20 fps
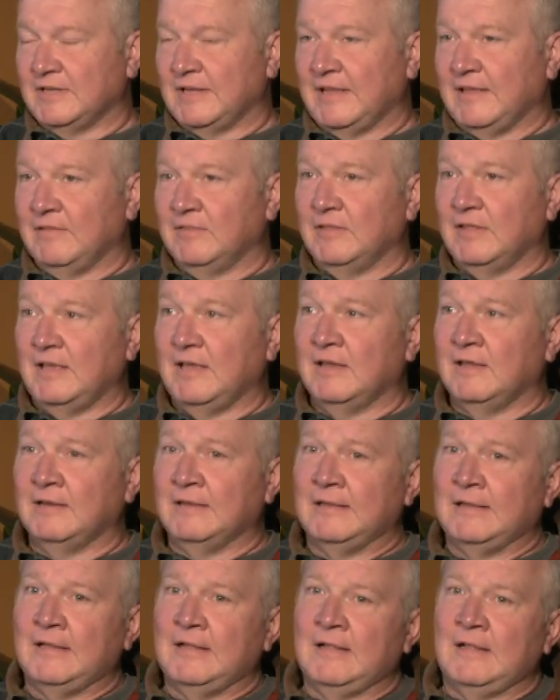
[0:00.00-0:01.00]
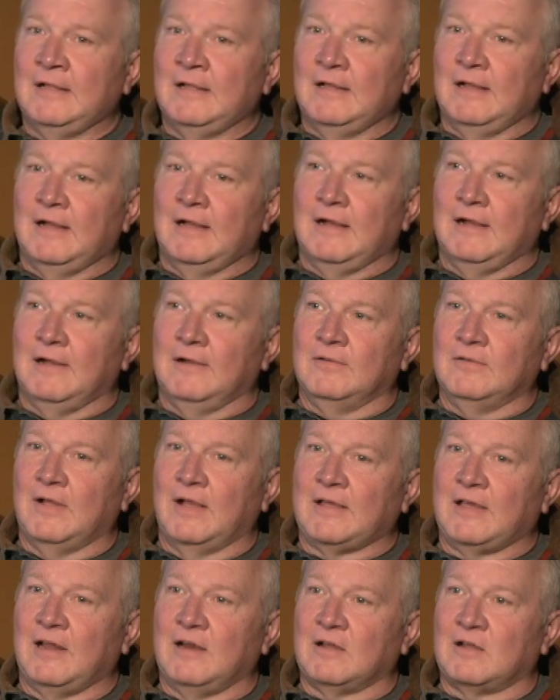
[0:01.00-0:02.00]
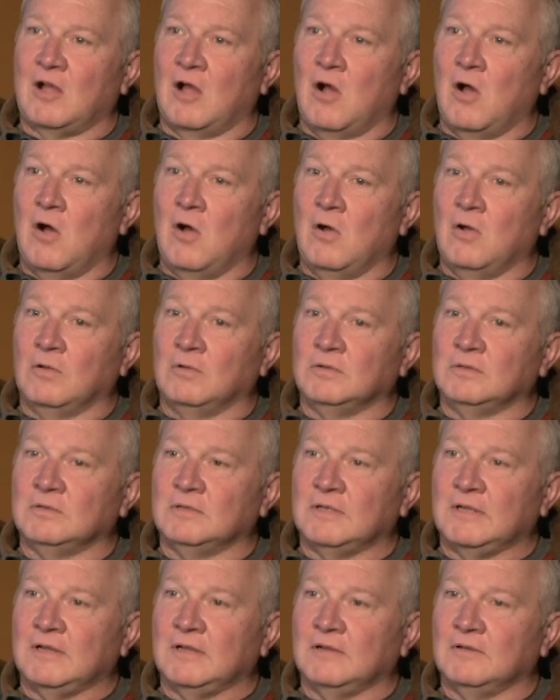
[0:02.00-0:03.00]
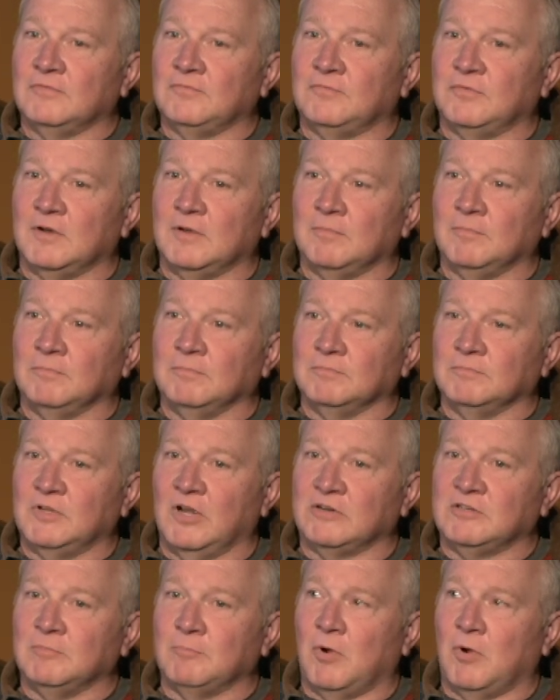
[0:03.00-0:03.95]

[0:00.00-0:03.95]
And then uh, I got a call uh, from Dr.